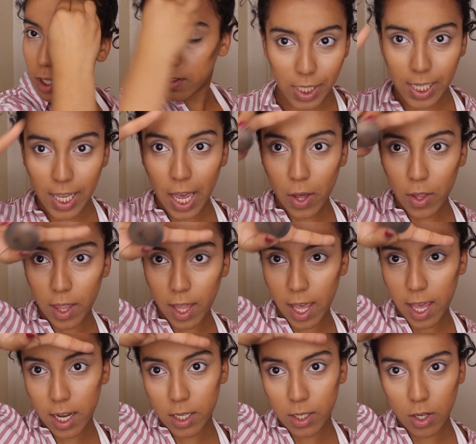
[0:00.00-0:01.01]
You see how
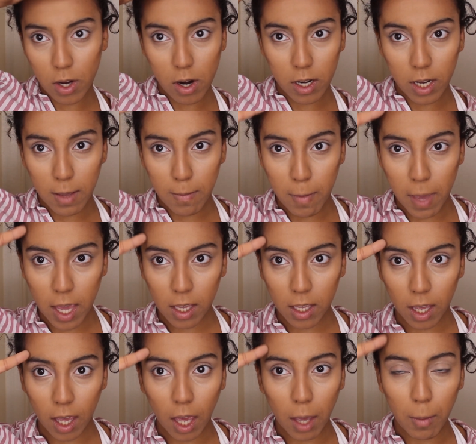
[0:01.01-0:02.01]
that is already
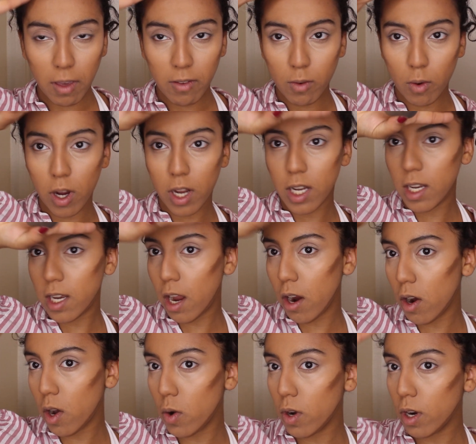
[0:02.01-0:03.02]
making my forehead
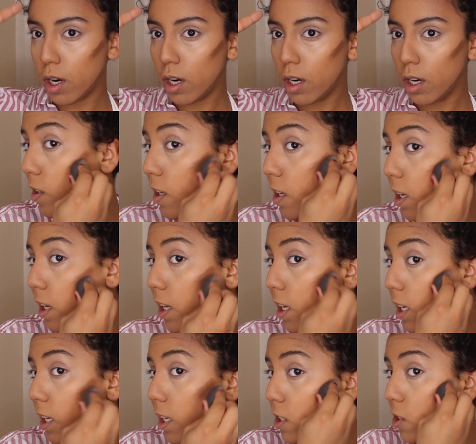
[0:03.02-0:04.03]
narrower?
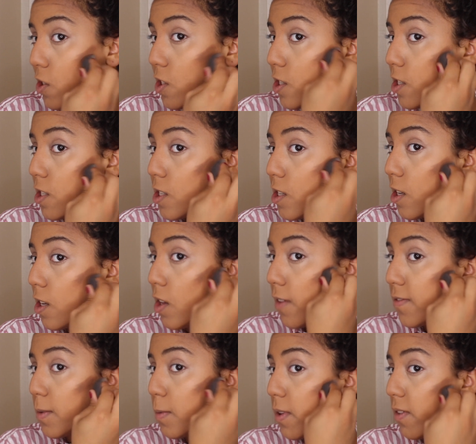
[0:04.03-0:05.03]
And just, you
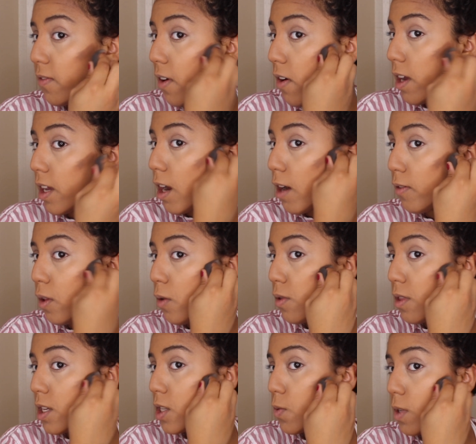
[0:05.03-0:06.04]
have to be very careful
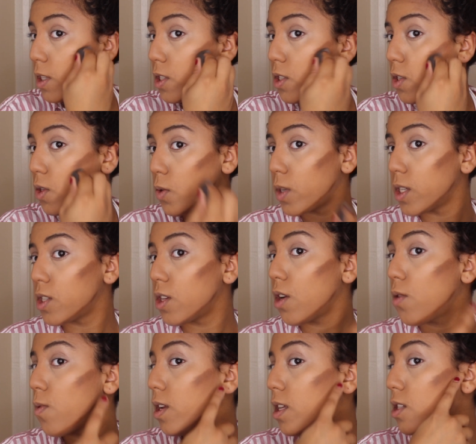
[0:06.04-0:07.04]
with this one too, because you
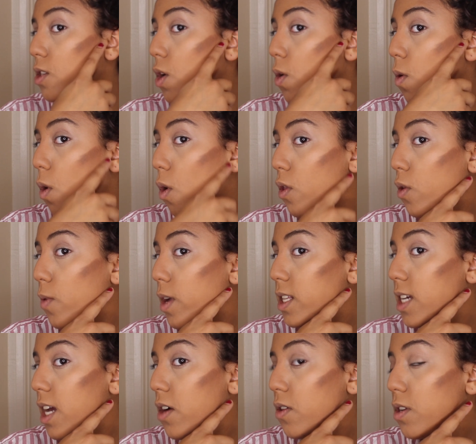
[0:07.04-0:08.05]
don't want it to go all the way
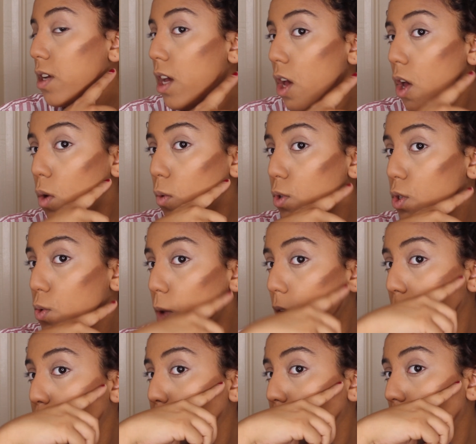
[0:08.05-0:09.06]
down, which is
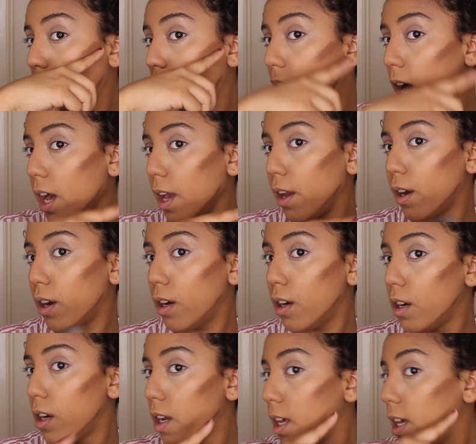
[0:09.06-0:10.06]
why I put it
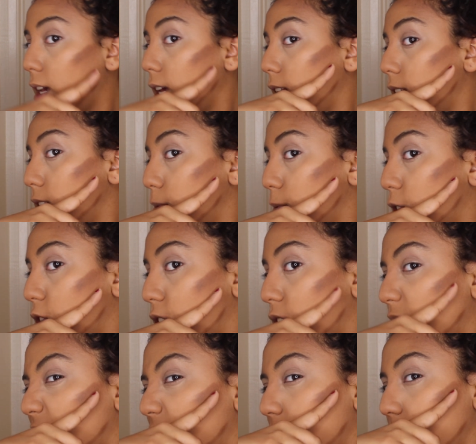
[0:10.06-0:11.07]
higher. It needs to be just
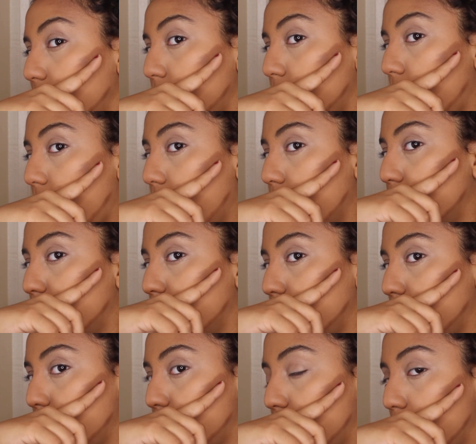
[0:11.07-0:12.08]
a little higher than
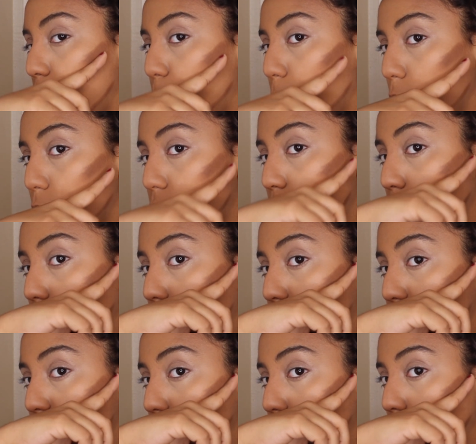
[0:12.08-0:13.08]
your cheekbones, so it
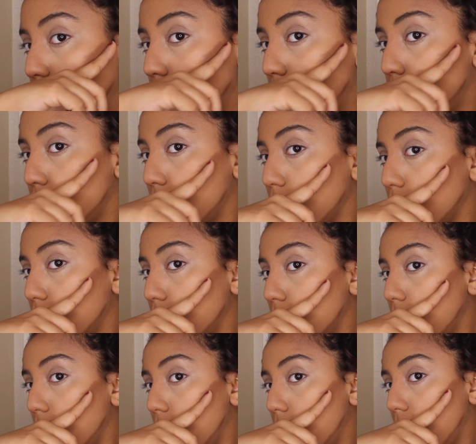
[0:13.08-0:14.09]
gives the illusion